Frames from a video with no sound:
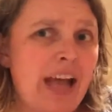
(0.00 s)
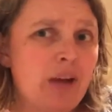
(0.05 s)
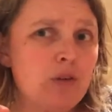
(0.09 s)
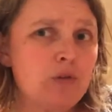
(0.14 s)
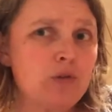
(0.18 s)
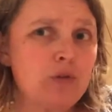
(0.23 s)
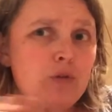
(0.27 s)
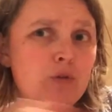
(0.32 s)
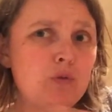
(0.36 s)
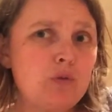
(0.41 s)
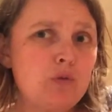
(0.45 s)
How
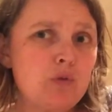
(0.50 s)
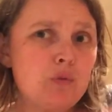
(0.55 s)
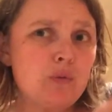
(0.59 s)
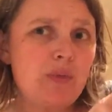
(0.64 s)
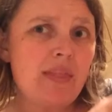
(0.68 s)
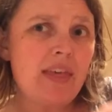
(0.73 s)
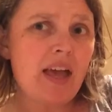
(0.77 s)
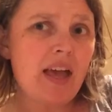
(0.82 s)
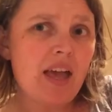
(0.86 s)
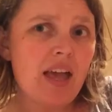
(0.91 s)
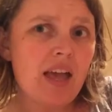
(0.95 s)
do you do
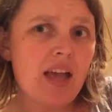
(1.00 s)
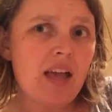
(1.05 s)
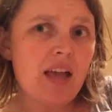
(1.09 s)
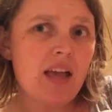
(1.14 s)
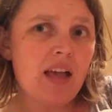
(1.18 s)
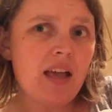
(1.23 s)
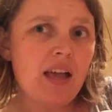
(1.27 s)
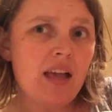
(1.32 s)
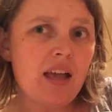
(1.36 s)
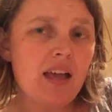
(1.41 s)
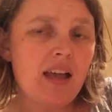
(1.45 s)
that?
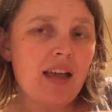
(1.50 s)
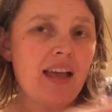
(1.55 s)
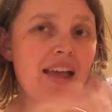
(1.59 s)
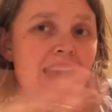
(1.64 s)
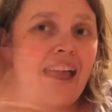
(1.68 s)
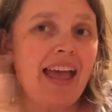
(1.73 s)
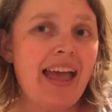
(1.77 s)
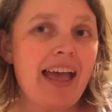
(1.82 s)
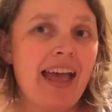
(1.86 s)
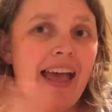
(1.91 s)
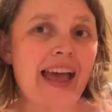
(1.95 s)

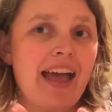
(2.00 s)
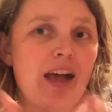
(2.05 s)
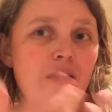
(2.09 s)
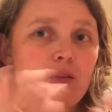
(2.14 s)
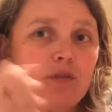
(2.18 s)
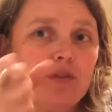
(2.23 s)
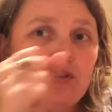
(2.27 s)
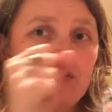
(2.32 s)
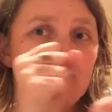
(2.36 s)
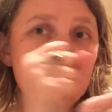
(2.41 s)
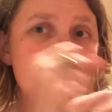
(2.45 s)
How
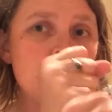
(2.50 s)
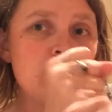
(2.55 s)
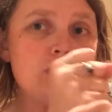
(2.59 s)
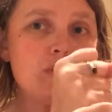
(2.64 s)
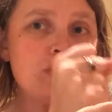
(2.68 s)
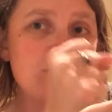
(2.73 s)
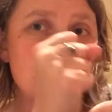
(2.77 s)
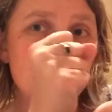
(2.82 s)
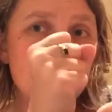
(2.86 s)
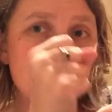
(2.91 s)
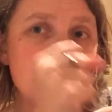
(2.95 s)
do you
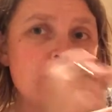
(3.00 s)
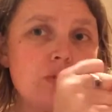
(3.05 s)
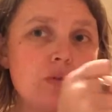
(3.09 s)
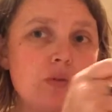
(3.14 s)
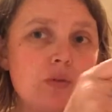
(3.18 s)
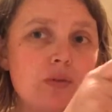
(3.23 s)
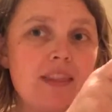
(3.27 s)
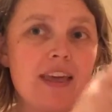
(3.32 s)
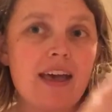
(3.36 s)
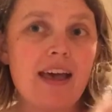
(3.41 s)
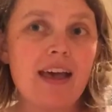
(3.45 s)

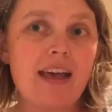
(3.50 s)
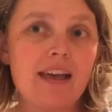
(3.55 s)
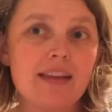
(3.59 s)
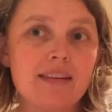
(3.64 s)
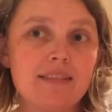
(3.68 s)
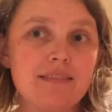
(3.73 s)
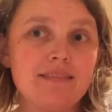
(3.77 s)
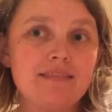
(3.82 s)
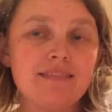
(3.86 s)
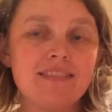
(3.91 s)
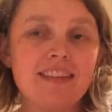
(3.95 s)
do that?
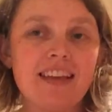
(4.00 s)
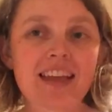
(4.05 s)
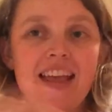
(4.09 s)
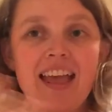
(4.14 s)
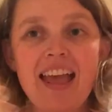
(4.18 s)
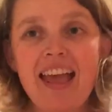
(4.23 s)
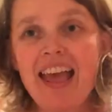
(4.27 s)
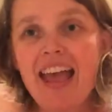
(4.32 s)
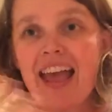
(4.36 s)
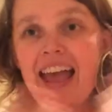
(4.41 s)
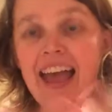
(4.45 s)

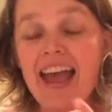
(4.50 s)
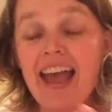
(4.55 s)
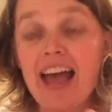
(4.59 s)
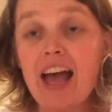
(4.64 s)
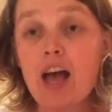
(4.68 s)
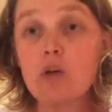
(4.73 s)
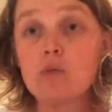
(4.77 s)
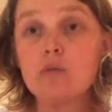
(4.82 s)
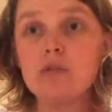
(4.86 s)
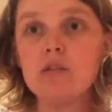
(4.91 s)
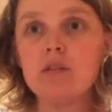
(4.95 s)

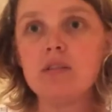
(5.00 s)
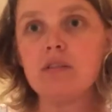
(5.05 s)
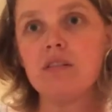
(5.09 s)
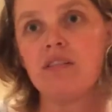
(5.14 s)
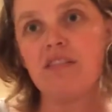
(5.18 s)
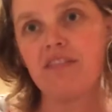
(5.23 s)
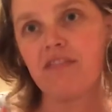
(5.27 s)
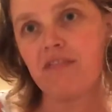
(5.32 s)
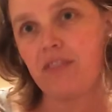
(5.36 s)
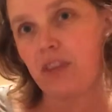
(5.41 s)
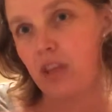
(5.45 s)
How do you
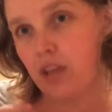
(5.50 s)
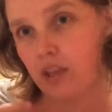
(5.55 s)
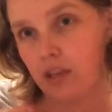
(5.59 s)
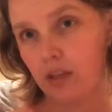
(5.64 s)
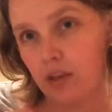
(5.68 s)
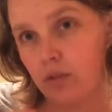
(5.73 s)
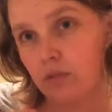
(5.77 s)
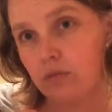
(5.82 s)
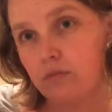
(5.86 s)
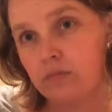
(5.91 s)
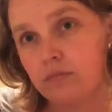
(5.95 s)

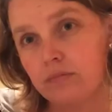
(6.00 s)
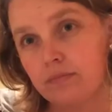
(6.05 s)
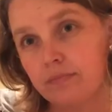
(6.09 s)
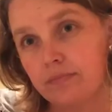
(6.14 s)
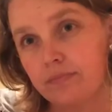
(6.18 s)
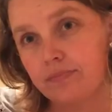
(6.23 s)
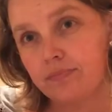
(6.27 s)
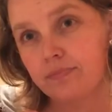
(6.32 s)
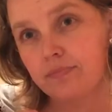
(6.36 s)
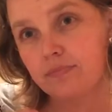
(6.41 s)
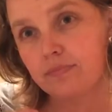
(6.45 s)
feel?
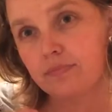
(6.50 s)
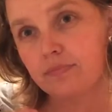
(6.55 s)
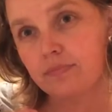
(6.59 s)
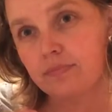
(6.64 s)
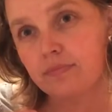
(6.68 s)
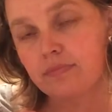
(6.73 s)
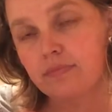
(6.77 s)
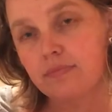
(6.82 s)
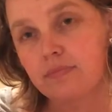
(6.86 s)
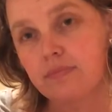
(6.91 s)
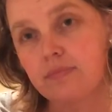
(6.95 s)

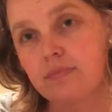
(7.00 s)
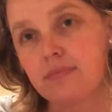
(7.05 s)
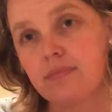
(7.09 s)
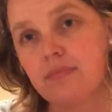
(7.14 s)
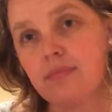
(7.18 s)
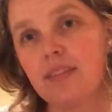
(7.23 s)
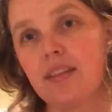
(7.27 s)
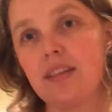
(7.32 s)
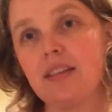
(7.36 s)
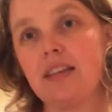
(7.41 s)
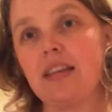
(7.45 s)

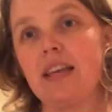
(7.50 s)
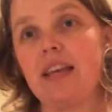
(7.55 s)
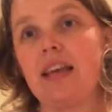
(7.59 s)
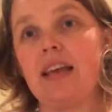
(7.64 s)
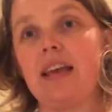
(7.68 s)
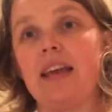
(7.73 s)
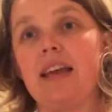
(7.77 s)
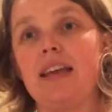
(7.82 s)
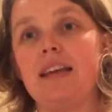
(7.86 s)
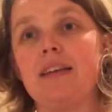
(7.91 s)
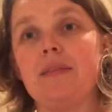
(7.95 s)

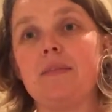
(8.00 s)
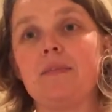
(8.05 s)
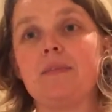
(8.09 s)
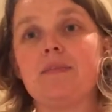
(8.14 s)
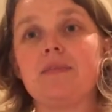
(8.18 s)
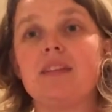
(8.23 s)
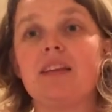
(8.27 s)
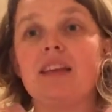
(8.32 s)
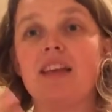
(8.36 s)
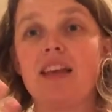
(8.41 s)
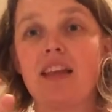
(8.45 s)
Okay,
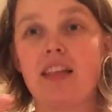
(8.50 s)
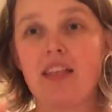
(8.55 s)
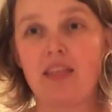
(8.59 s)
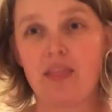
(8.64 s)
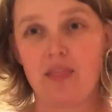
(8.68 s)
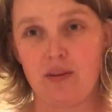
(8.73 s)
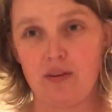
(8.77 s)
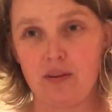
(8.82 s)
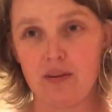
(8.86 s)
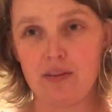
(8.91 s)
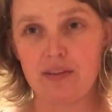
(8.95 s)

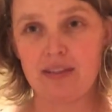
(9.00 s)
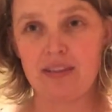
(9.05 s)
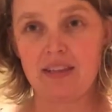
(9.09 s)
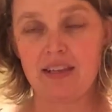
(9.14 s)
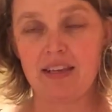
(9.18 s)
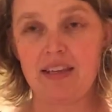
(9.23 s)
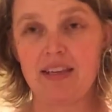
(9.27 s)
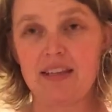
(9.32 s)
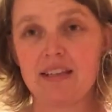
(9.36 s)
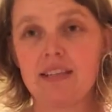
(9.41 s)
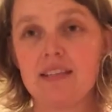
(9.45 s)
those
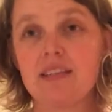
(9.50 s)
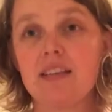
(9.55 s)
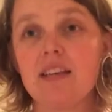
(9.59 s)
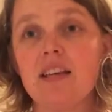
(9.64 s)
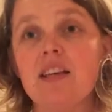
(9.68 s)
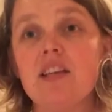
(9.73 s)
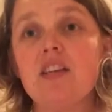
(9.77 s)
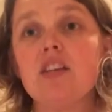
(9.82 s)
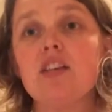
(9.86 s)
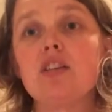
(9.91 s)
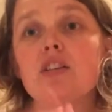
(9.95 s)
things.
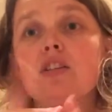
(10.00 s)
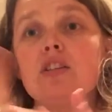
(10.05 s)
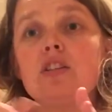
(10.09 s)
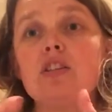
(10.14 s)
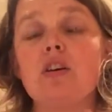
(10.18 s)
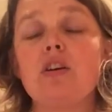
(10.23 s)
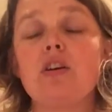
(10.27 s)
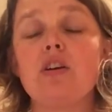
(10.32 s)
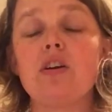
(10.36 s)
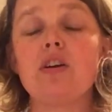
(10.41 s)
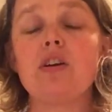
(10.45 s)

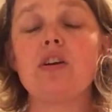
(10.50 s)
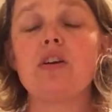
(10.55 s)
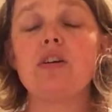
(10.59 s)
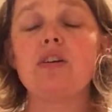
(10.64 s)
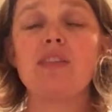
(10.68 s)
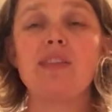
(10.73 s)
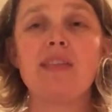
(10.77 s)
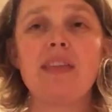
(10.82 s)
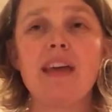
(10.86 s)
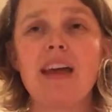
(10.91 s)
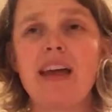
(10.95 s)
So
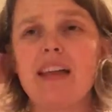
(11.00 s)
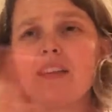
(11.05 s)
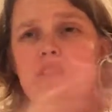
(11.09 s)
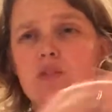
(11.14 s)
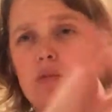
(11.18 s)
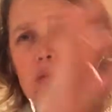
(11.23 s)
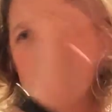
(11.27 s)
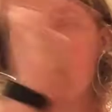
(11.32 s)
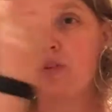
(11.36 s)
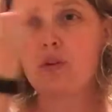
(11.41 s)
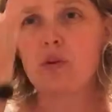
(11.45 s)
that's
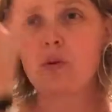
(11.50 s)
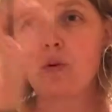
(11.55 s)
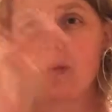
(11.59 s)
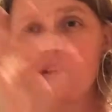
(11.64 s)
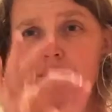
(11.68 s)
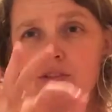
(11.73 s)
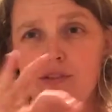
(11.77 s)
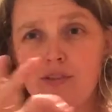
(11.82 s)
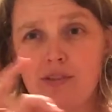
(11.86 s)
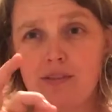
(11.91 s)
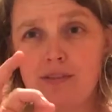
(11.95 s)
all the
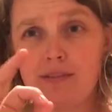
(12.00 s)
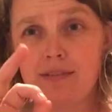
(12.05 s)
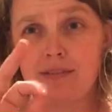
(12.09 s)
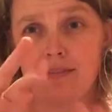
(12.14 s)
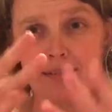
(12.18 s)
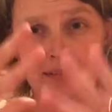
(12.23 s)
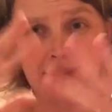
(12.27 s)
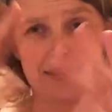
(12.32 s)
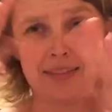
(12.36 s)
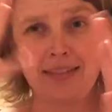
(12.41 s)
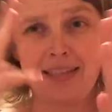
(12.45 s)
questions. So
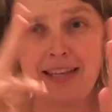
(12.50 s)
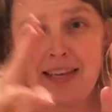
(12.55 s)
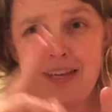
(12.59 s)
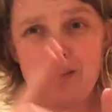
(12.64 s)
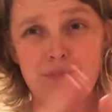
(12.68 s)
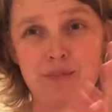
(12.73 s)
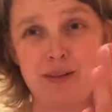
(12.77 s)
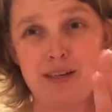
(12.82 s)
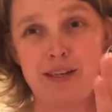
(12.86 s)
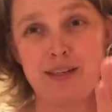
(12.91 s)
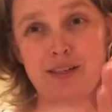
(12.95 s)
that's 10
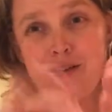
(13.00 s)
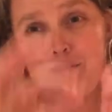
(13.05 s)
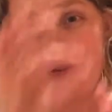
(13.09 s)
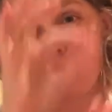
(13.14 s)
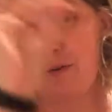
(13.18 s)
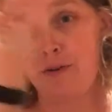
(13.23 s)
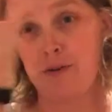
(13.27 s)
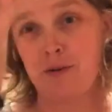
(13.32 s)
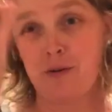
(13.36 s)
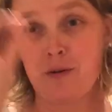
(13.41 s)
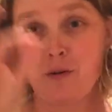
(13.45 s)
minutes
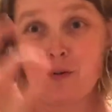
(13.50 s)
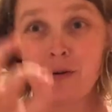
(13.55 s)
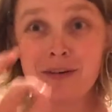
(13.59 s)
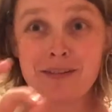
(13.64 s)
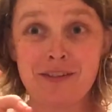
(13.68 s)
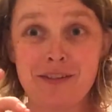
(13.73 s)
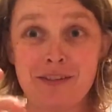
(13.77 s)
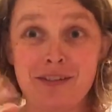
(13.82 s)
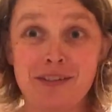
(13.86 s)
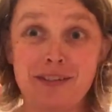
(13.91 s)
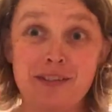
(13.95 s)
just on
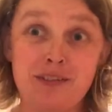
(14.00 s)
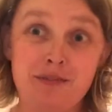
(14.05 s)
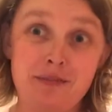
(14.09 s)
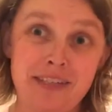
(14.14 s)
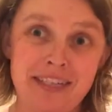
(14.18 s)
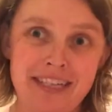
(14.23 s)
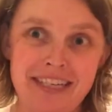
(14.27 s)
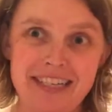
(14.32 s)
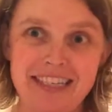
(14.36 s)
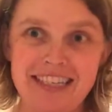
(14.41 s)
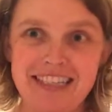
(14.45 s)
questions,
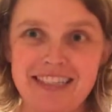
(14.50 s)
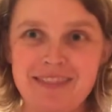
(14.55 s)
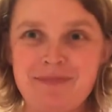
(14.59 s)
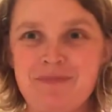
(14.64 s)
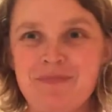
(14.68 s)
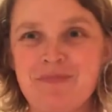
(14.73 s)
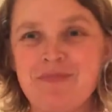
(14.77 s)
really.